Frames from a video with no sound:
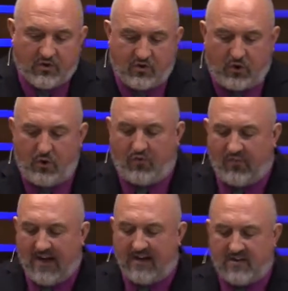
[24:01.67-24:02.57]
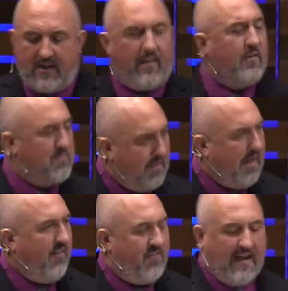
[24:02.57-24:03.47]
two fascinating, there's
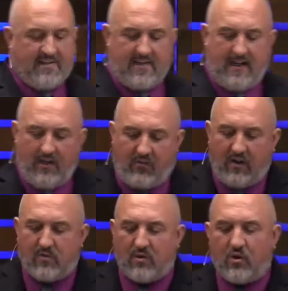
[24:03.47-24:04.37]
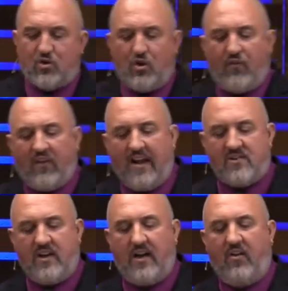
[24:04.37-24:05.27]
many fascinating things, but there's two
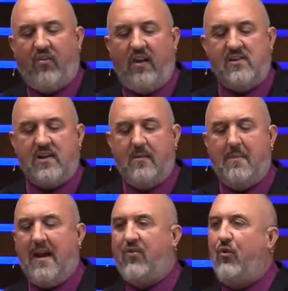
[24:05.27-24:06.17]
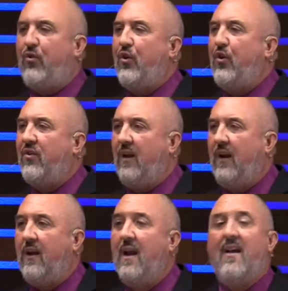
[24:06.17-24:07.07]
fascinating things in Matthew
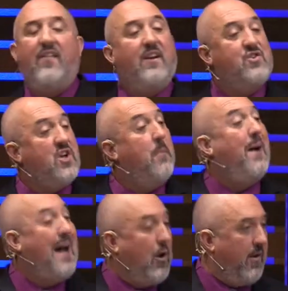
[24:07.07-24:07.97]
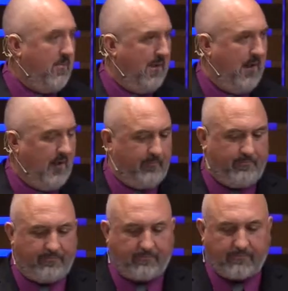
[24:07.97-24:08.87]
13 that jump out at me.
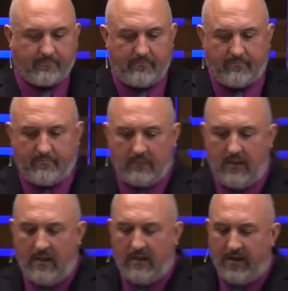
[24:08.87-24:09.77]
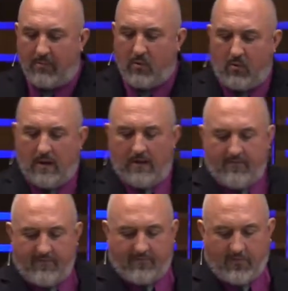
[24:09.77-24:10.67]
Number one,
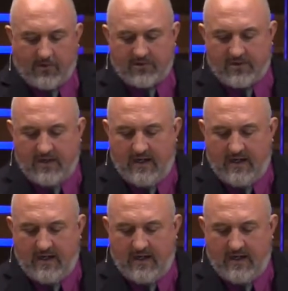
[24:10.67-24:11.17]
first,